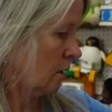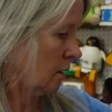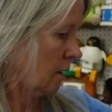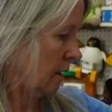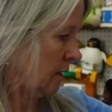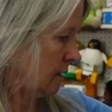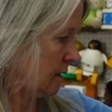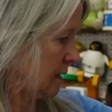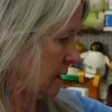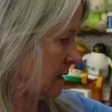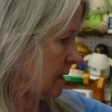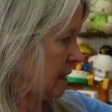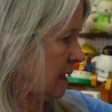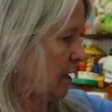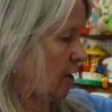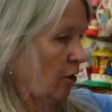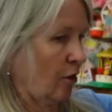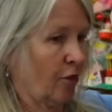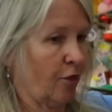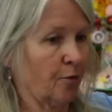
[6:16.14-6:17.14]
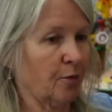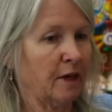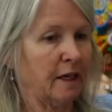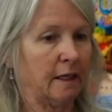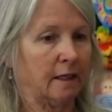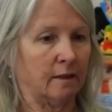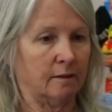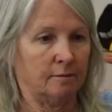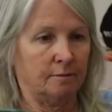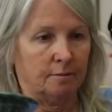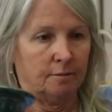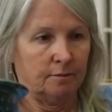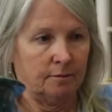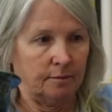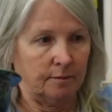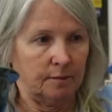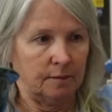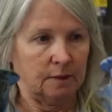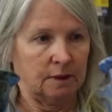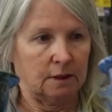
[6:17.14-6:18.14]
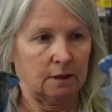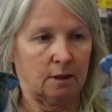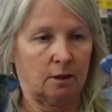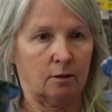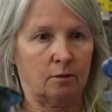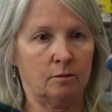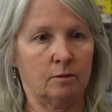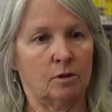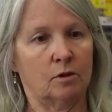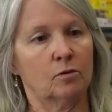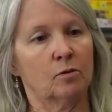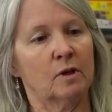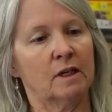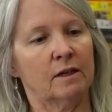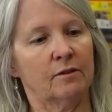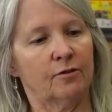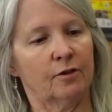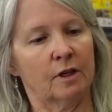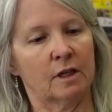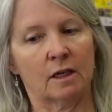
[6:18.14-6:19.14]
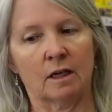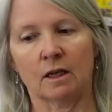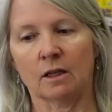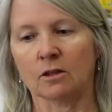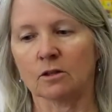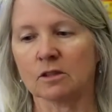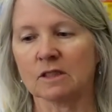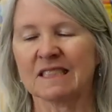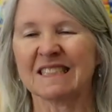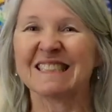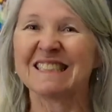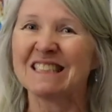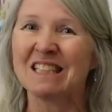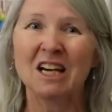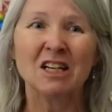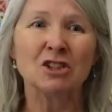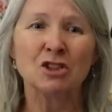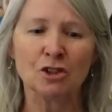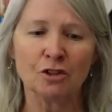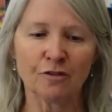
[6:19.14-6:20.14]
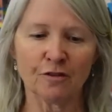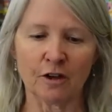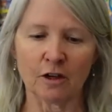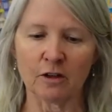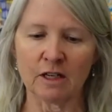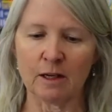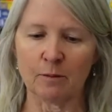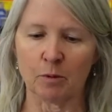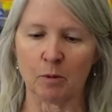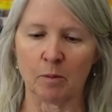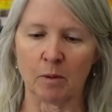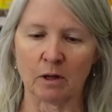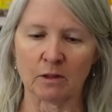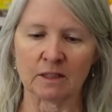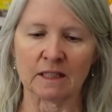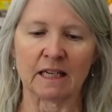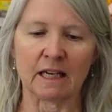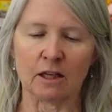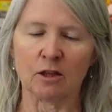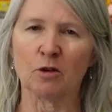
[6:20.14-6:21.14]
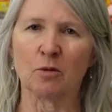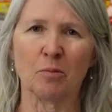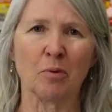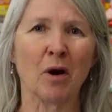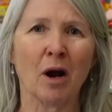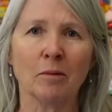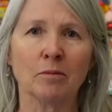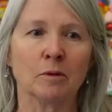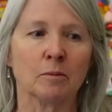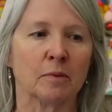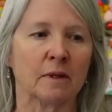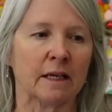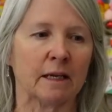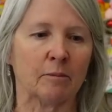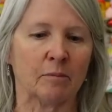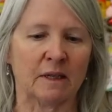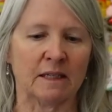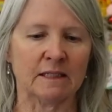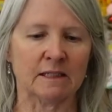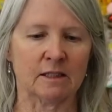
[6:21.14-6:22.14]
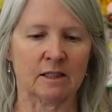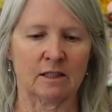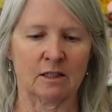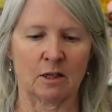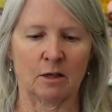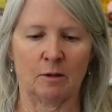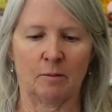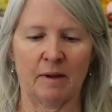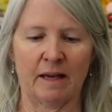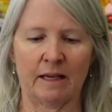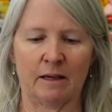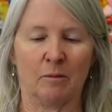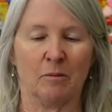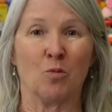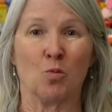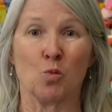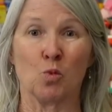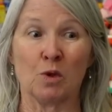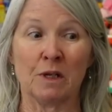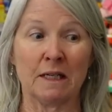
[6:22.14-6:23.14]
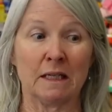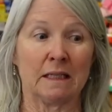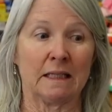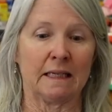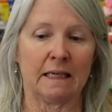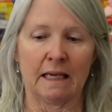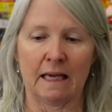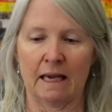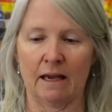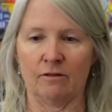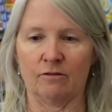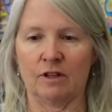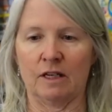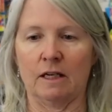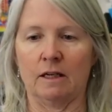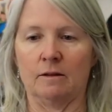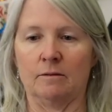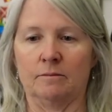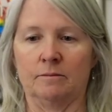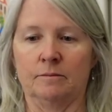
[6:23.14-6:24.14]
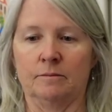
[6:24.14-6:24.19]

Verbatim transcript: It's a set of three. So three different colors. Not sure if I'll keep them all together. Probably, but it's going to make them really heavy.